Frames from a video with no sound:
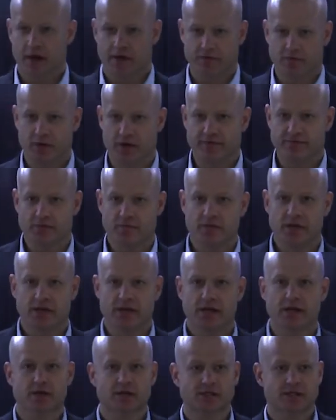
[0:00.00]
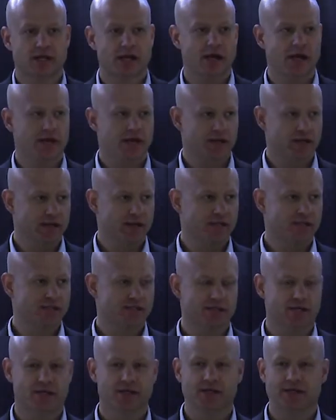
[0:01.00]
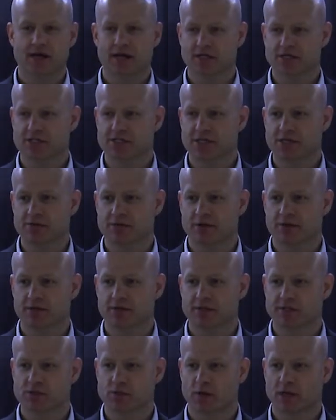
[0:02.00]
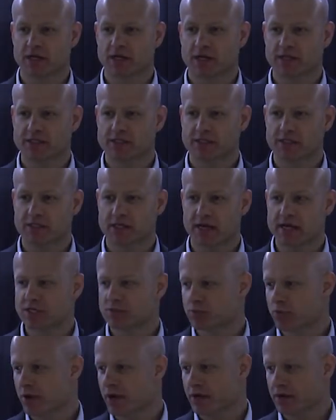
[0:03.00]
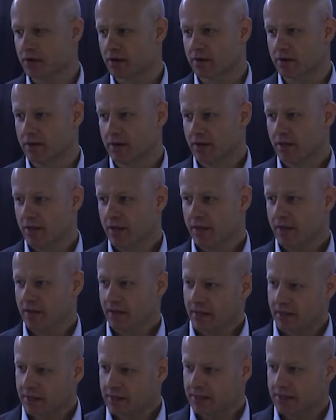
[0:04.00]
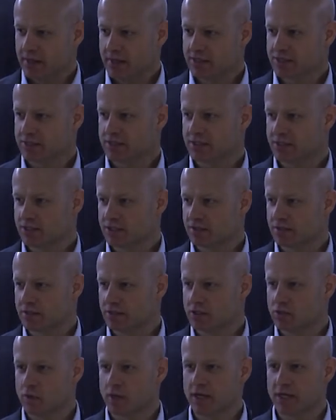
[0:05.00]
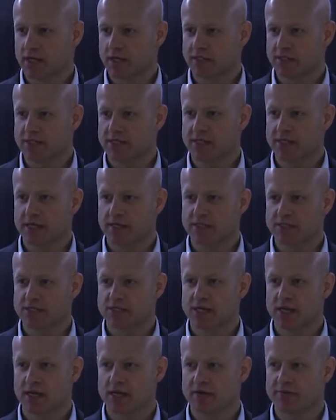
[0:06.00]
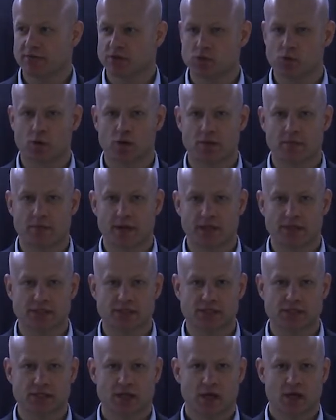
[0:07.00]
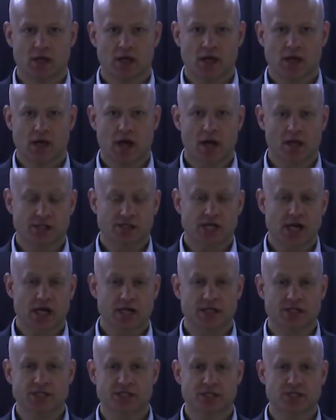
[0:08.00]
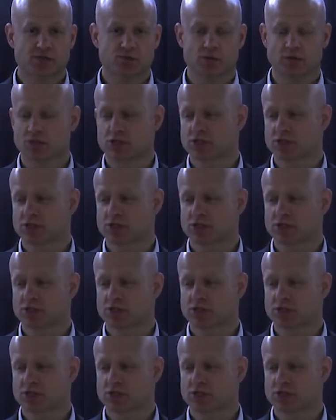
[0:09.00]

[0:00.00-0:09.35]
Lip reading: everybody for being here today. It's not a secret, the 2019 Icebreaker, and in essence, the 2019 NCAA Division I men's college hockey season will